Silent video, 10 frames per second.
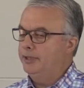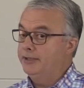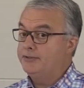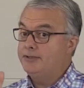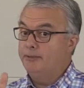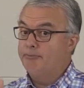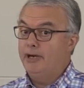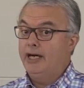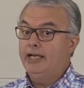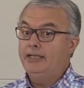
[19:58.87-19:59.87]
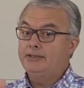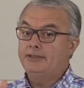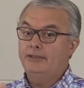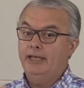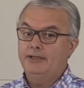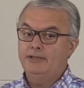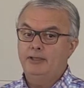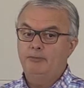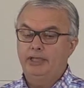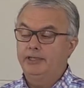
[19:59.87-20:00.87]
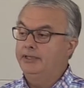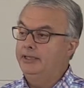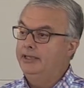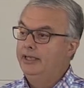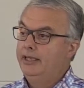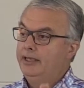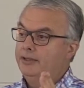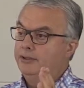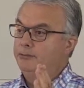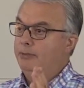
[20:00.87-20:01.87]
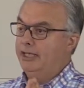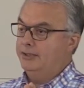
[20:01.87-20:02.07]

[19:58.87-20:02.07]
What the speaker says: because the mind has the ability to make